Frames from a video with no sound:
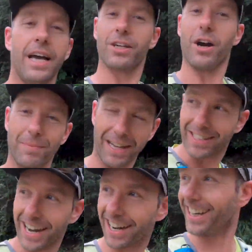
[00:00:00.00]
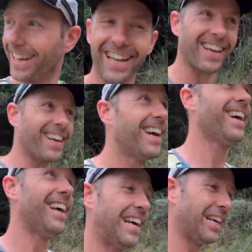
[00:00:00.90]
Got up nice and early,
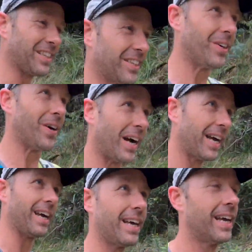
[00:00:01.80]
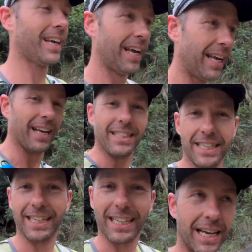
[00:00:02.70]
so the
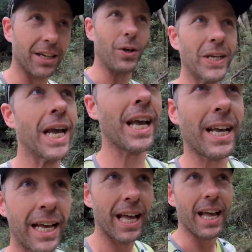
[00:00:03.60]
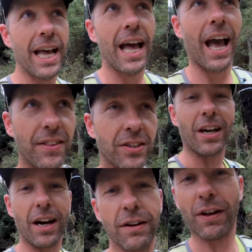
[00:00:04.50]
team can get going, and the
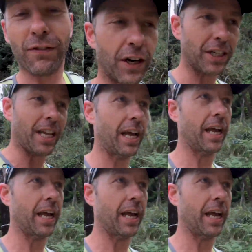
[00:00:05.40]
start of the first